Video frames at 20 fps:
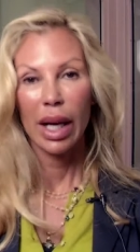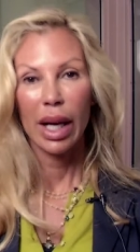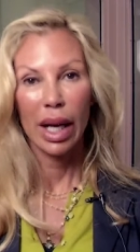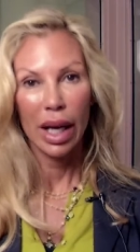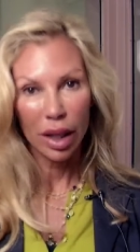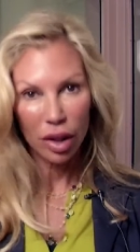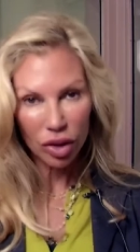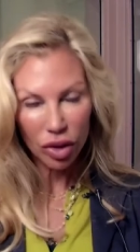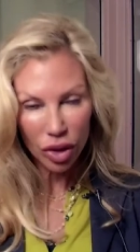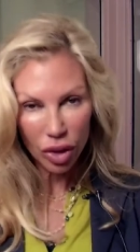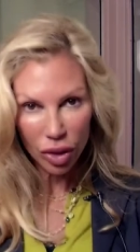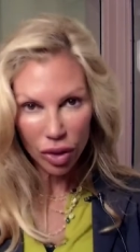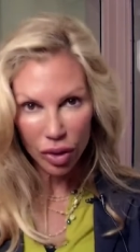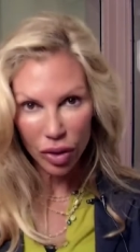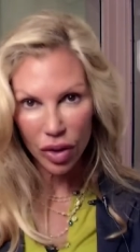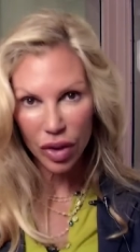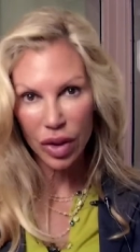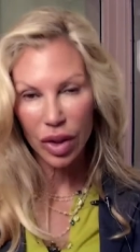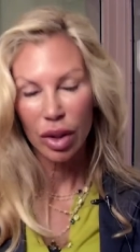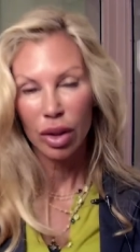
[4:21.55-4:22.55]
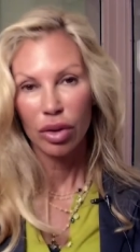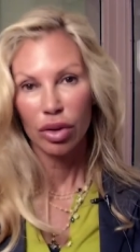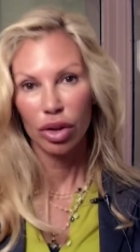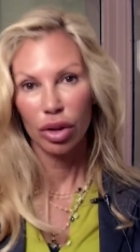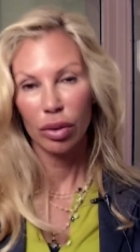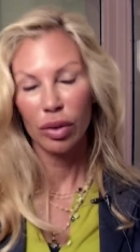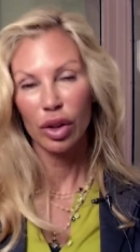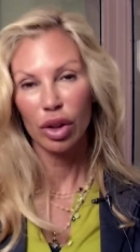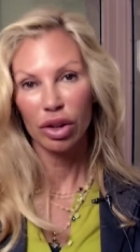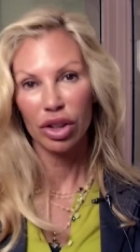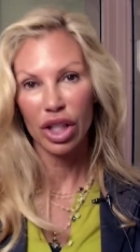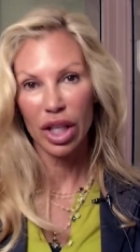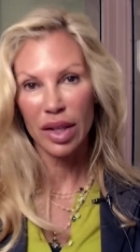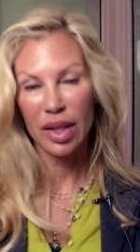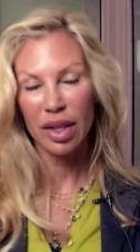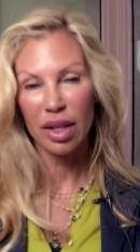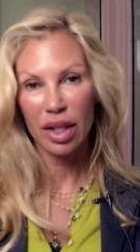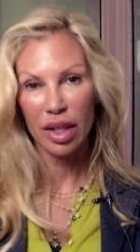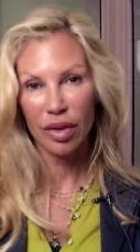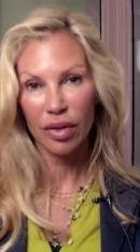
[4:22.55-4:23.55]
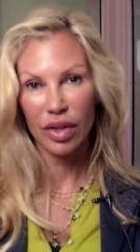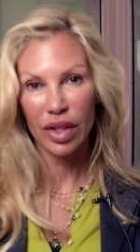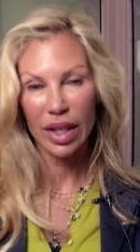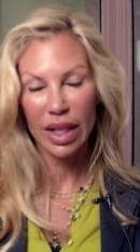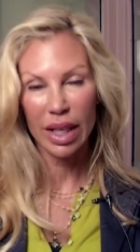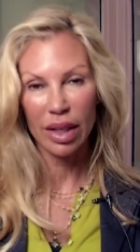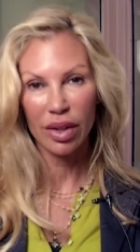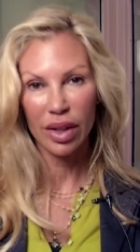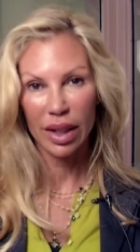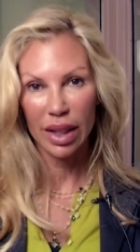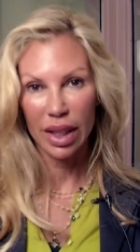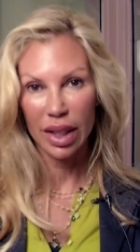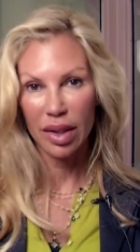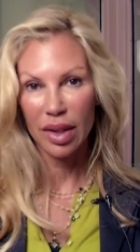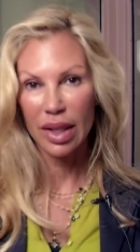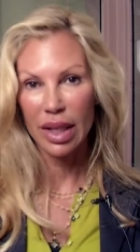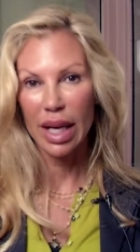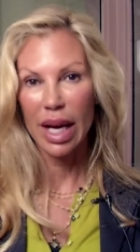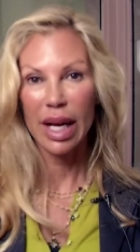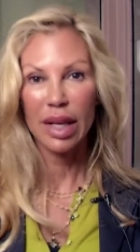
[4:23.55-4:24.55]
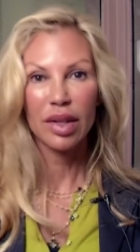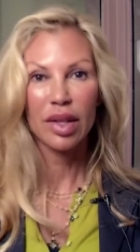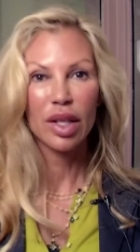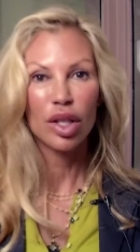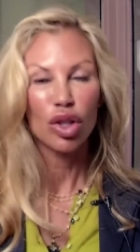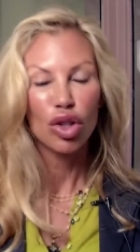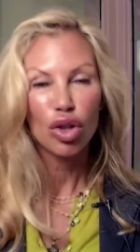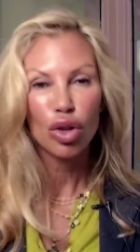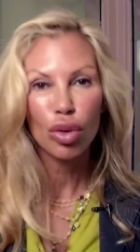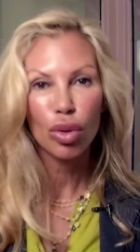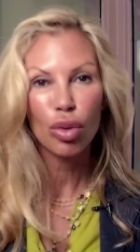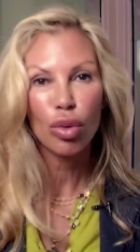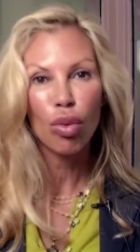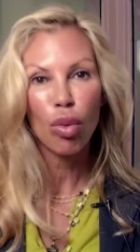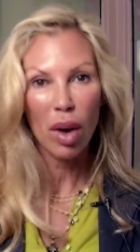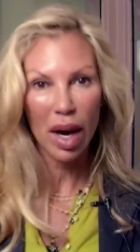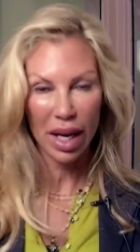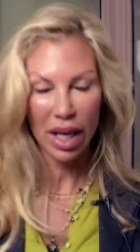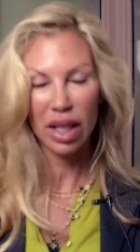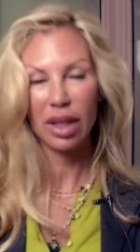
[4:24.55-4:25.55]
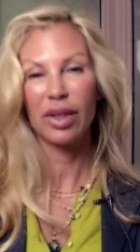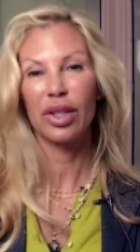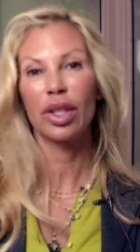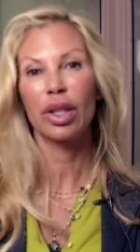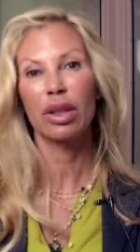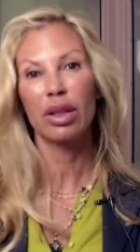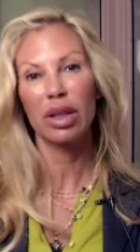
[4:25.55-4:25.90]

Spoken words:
enters juvenile justice facilities as the new way to